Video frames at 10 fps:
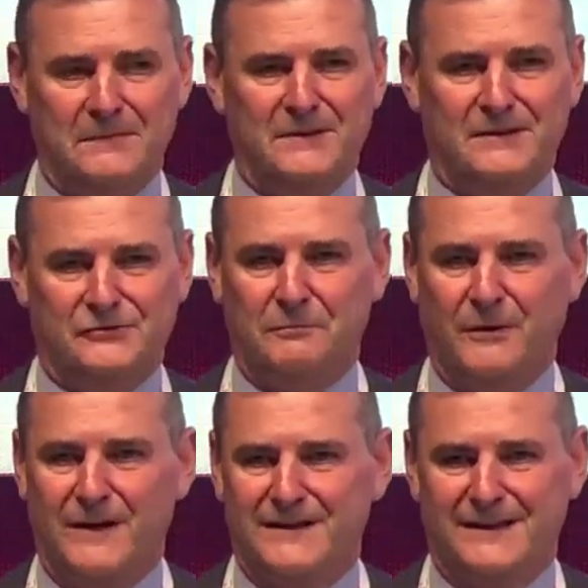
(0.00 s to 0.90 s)

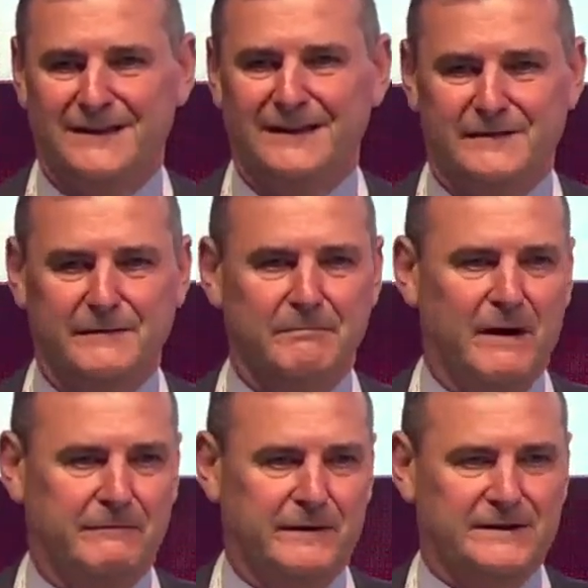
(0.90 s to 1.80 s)
Surprising. It's
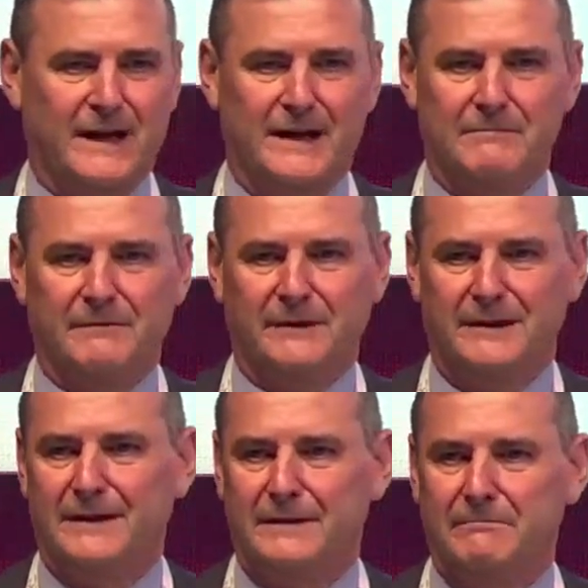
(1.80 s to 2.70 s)
my first time
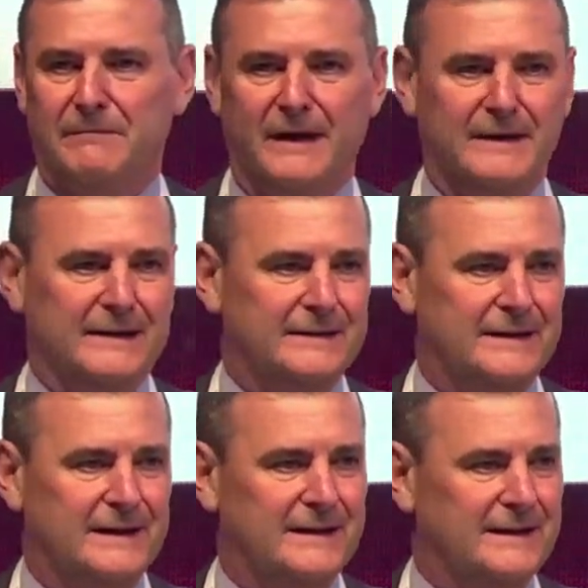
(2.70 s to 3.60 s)
here in Vinyl
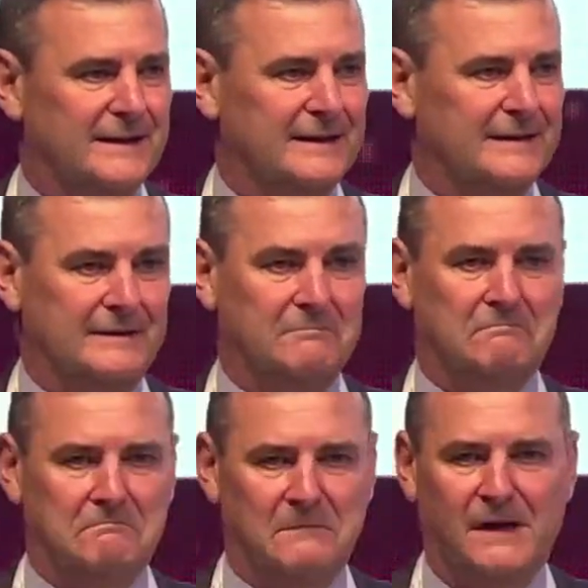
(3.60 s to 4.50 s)
India, and